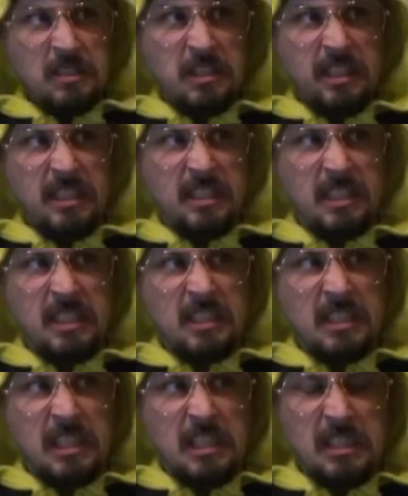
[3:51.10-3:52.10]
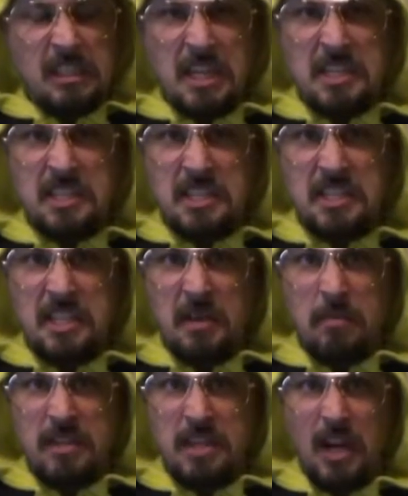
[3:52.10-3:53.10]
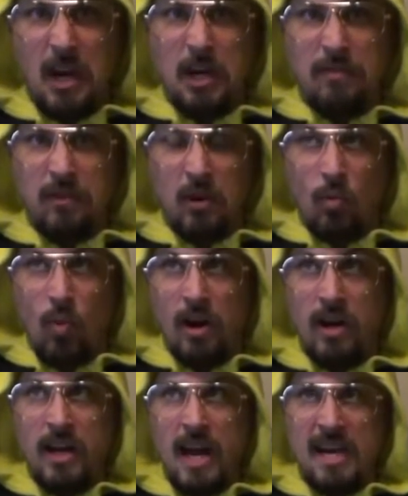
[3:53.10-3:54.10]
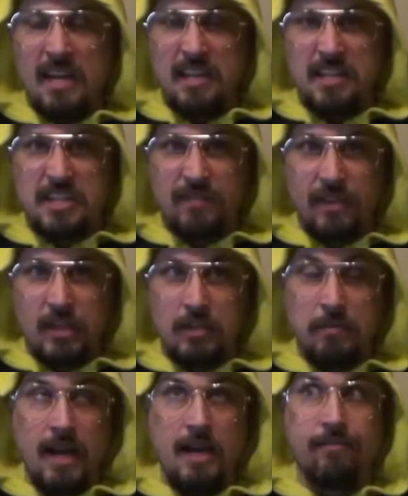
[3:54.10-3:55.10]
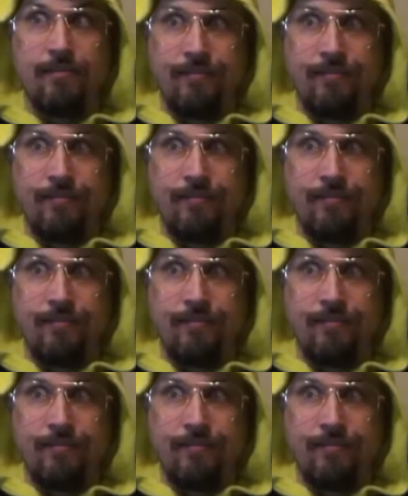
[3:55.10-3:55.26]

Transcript: Jesus, I guess the cinematographer wanted out of this film and